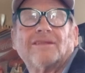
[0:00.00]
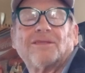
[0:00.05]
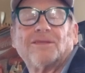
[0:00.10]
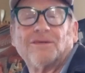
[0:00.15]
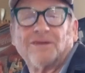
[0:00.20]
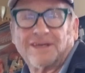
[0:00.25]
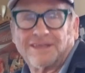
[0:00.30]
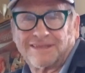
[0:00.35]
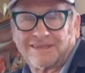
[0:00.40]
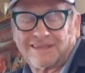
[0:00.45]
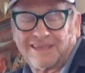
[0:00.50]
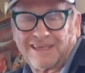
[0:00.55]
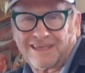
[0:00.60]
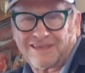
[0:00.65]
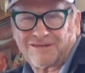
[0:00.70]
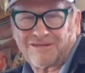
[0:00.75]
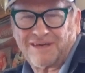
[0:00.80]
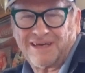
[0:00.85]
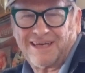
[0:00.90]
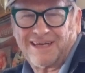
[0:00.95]

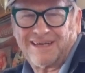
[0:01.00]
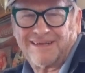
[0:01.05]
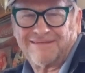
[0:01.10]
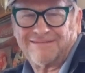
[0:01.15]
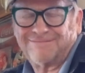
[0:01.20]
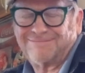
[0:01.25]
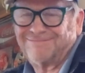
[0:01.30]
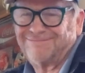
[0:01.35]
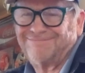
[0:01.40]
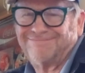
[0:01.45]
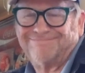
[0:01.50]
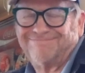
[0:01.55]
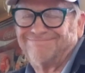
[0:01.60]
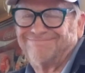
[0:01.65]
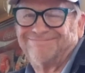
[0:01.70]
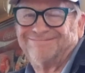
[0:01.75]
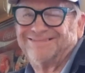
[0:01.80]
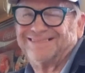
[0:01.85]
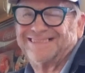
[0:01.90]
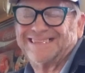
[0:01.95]
36, right?
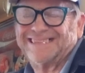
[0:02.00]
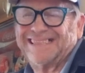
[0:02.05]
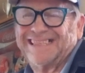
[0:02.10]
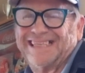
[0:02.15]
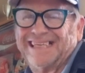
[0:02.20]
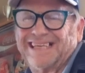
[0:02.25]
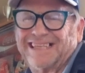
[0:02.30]
He